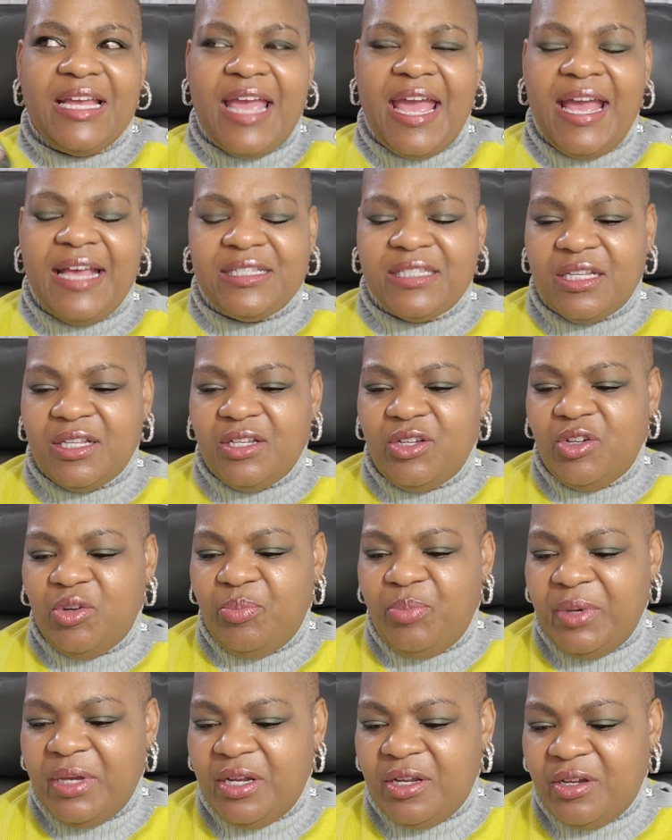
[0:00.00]
Has a
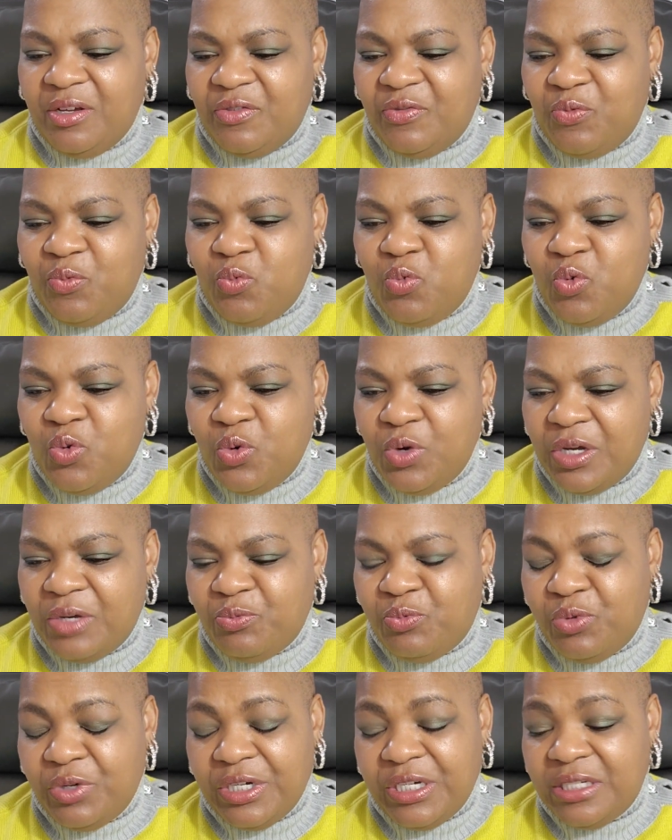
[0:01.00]
little bit of
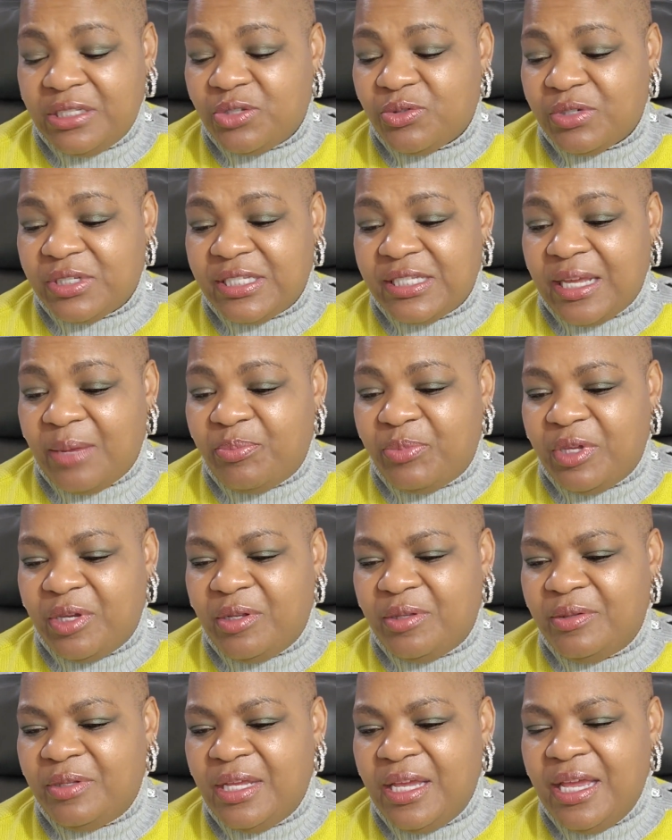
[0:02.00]
woods or
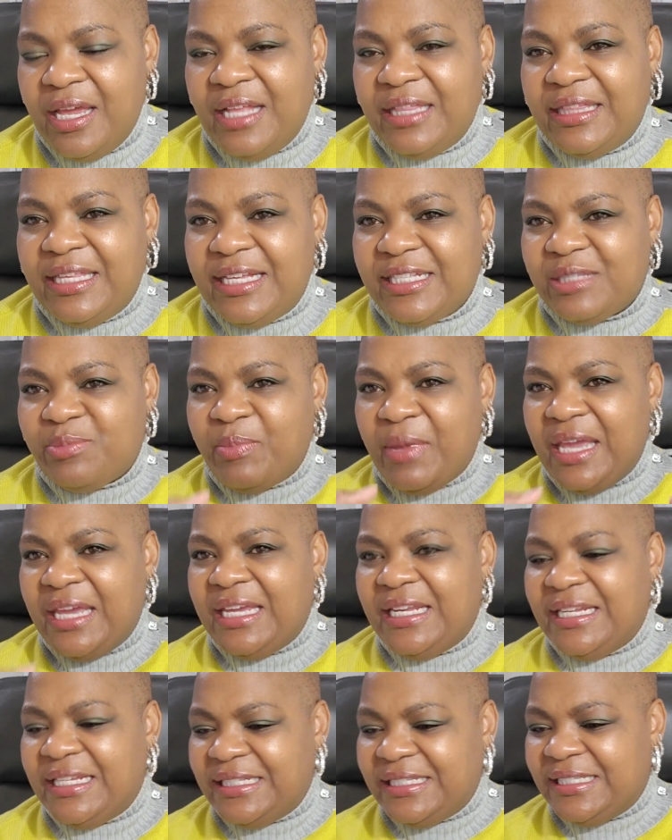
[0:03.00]
something that's
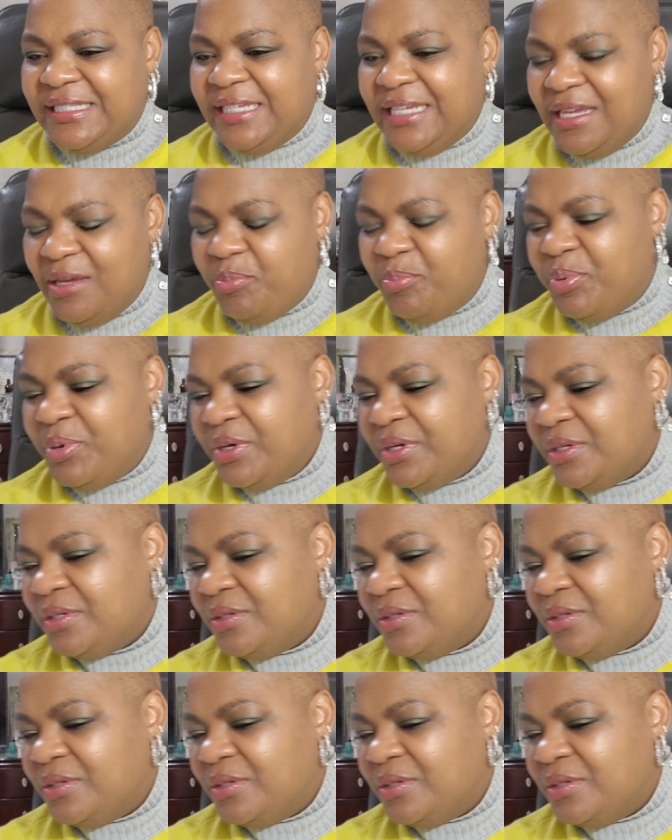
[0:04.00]
making it deep.